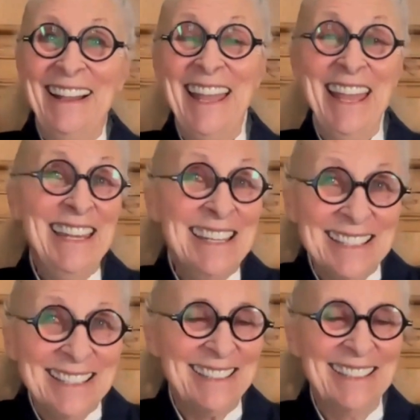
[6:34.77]

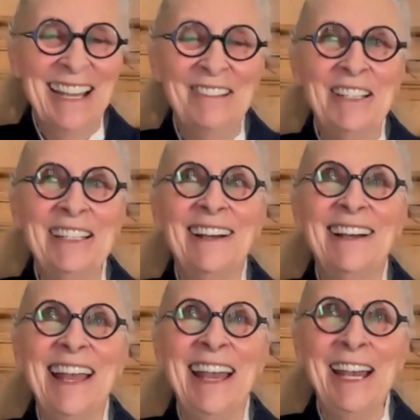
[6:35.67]
ending. I went,
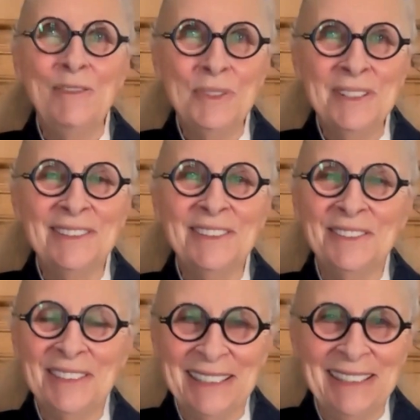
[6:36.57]

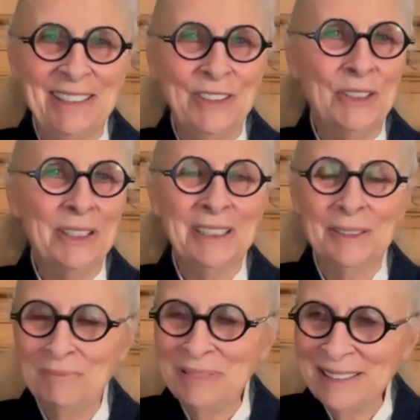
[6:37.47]
absolutely, you're
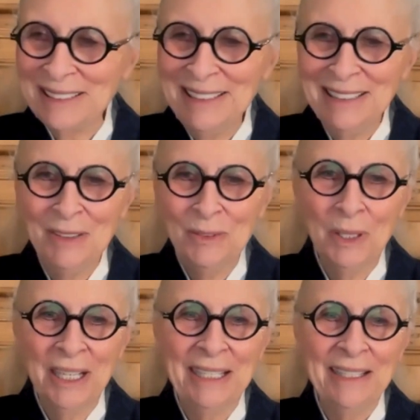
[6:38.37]
completely
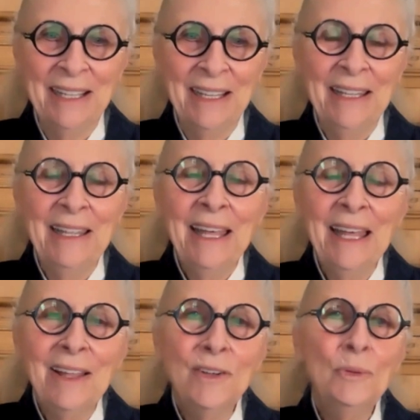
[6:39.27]
right.
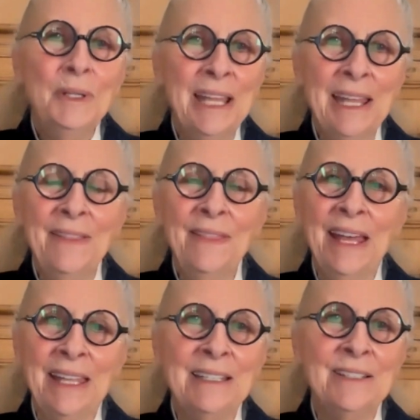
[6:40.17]
How do we end
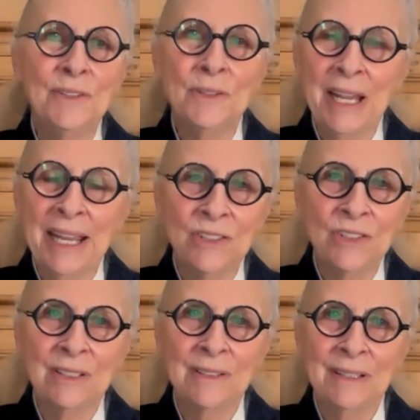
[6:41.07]
that
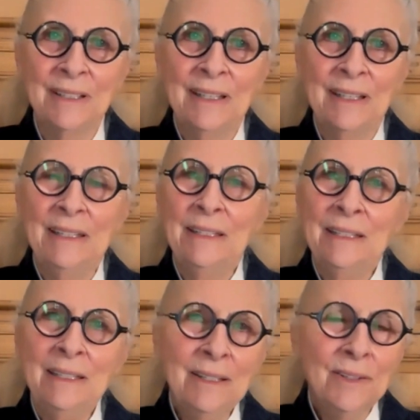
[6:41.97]
interaction?
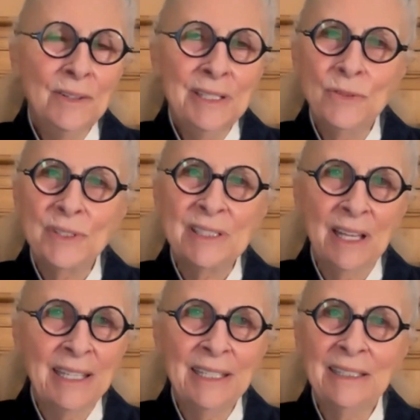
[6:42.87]
Either
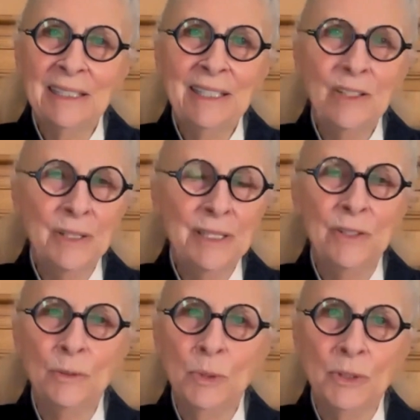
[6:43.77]
intrapsychically or
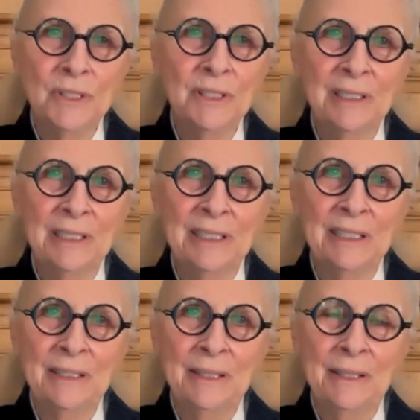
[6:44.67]
interpersonally,
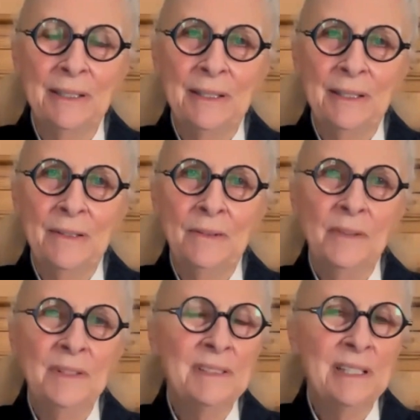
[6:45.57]

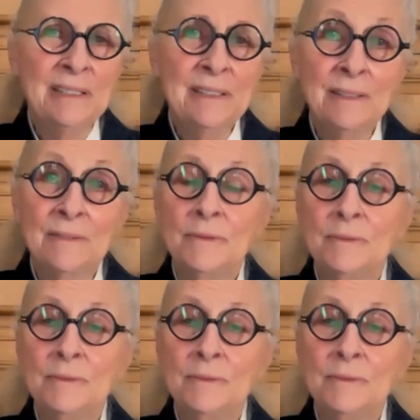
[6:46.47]
with a sense of